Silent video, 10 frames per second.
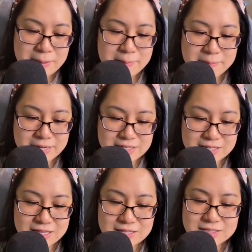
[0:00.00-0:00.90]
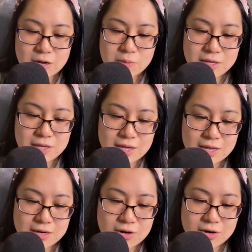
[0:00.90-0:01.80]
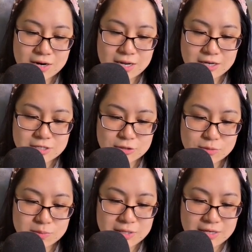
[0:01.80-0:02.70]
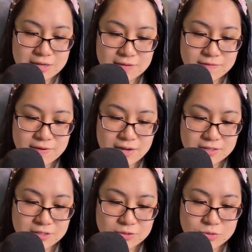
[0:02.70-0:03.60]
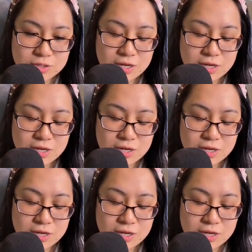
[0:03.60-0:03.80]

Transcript: But that's how we get our a to b values.